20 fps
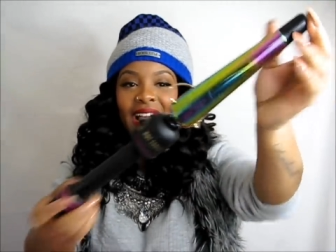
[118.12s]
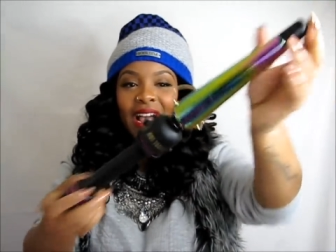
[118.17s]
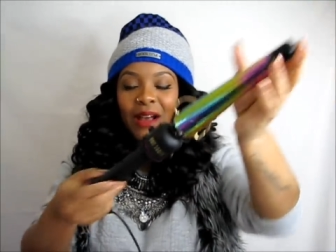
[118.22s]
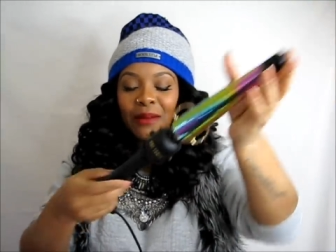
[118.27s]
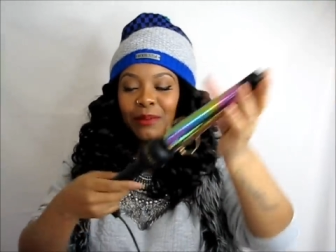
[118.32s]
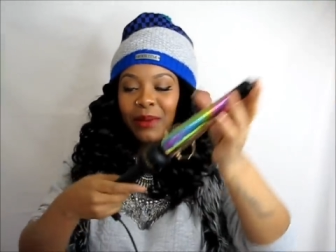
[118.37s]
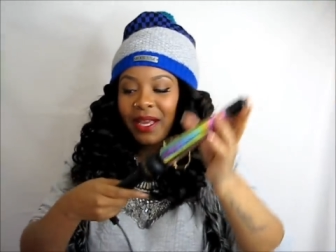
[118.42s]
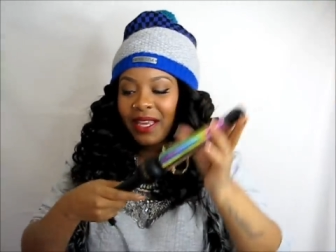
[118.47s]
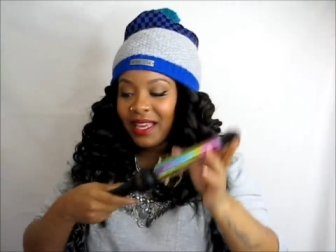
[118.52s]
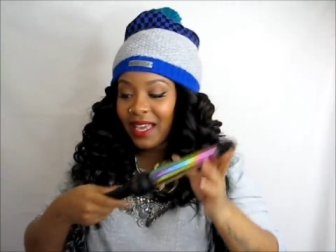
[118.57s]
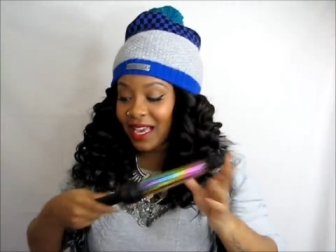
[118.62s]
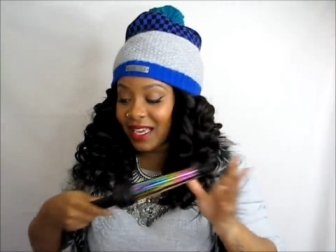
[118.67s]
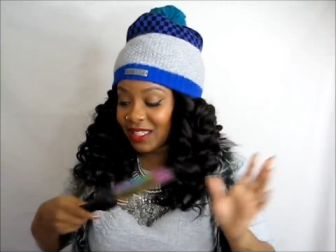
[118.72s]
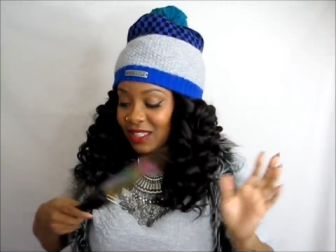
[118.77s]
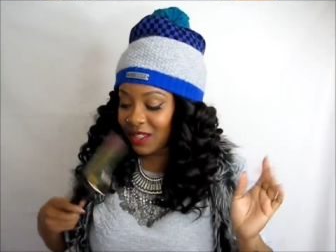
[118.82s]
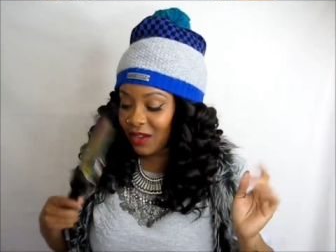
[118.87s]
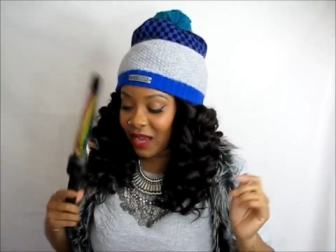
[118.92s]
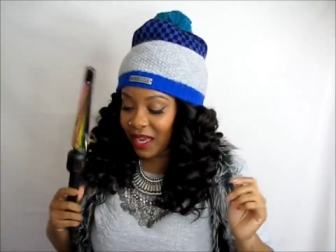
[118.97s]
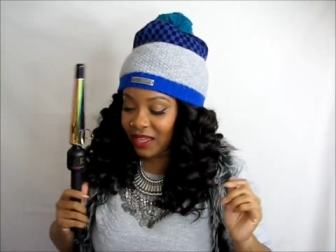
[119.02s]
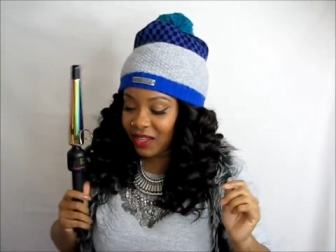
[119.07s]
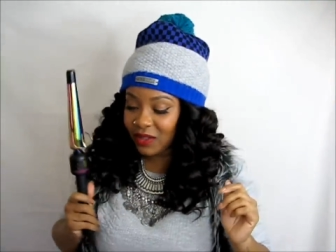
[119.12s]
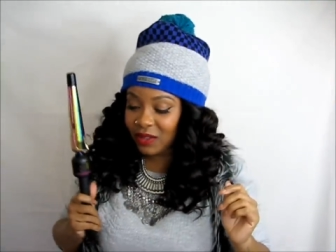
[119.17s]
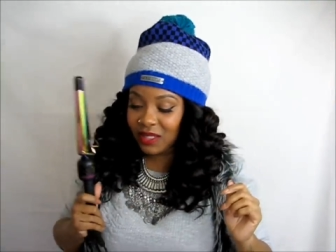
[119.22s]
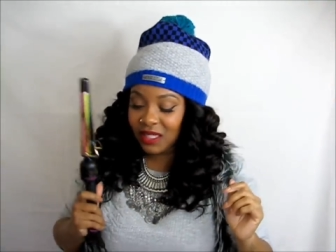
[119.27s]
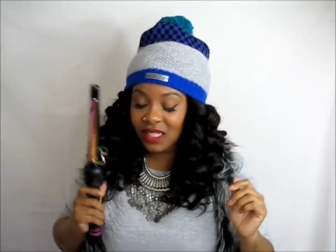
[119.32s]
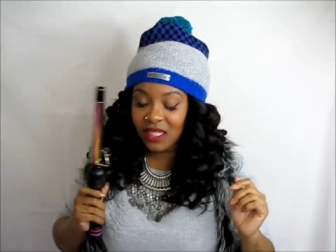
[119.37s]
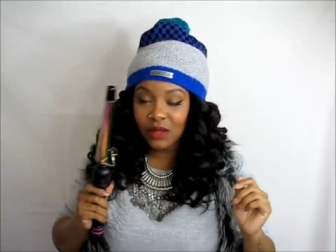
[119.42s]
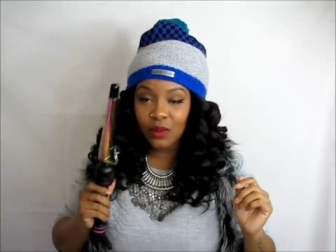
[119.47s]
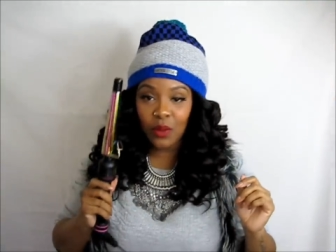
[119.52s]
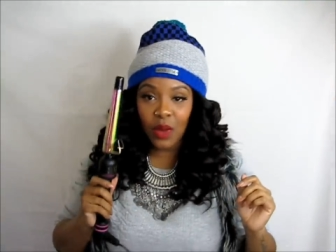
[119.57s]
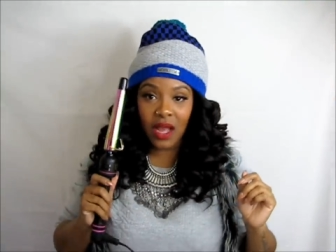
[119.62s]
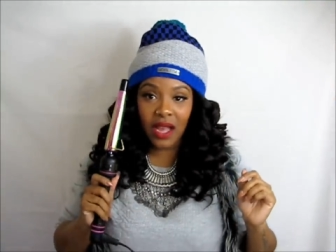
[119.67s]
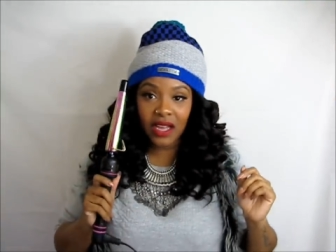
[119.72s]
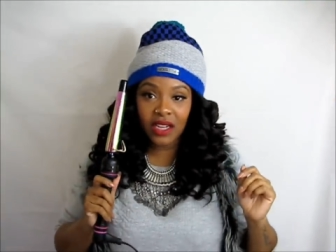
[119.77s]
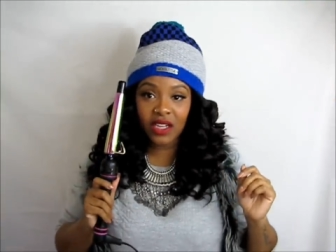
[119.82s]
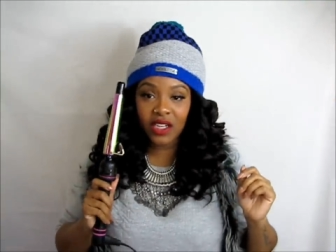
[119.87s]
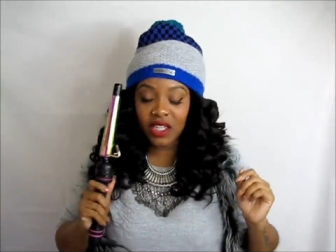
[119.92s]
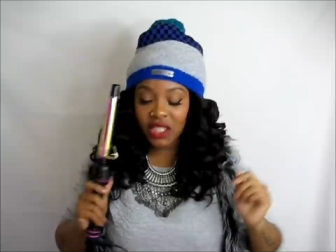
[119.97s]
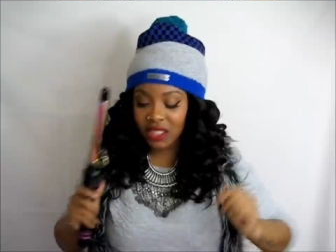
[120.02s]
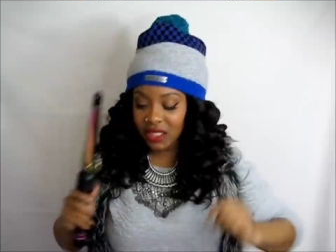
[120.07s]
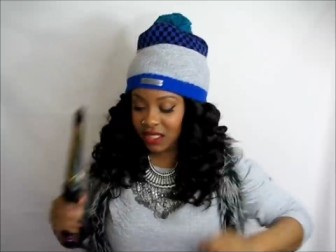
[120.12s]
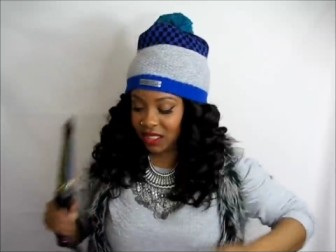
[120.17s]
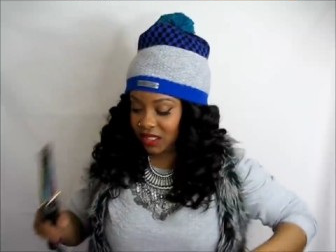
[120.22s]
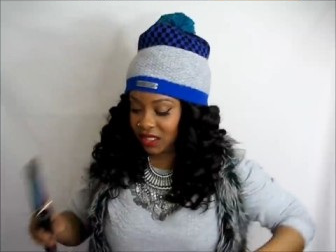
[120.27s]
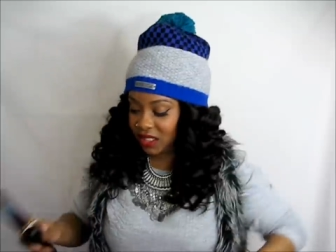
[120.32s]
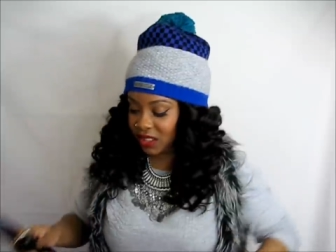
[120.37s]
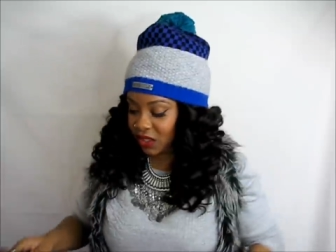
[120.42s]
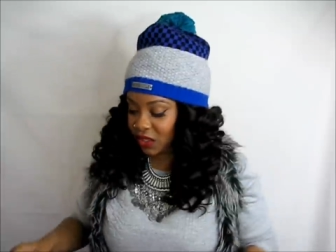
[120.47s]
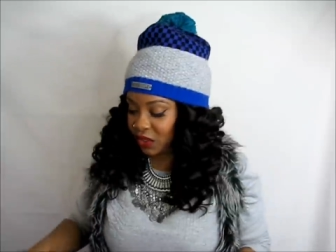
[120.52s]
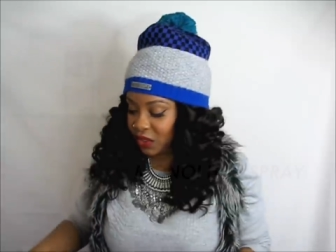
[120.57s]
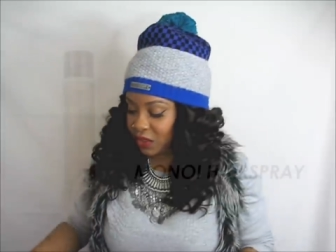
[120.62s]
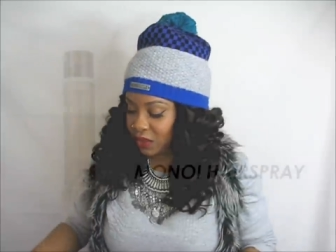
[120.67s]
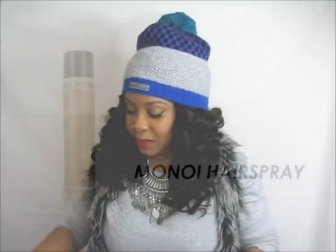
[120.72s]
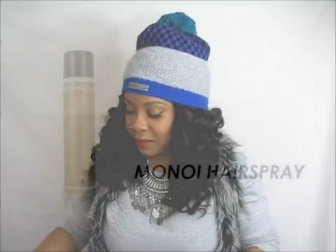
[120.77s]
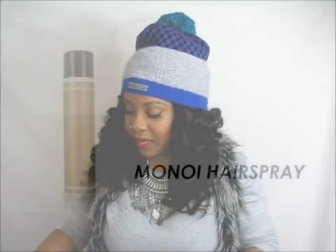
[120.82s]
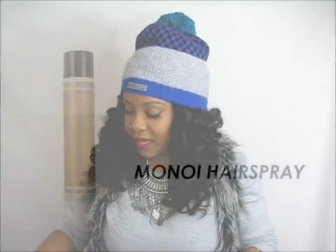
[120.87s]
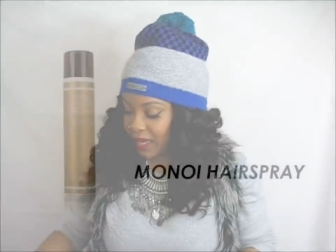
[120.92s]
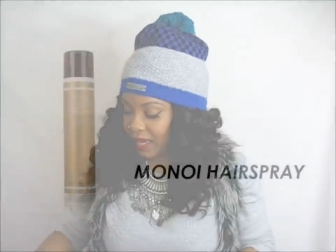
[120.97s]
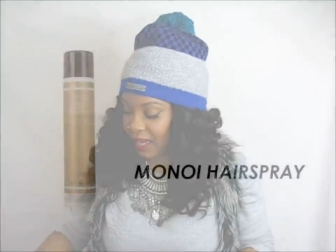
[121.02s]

um, but yeah, so I use this wand curler to curl my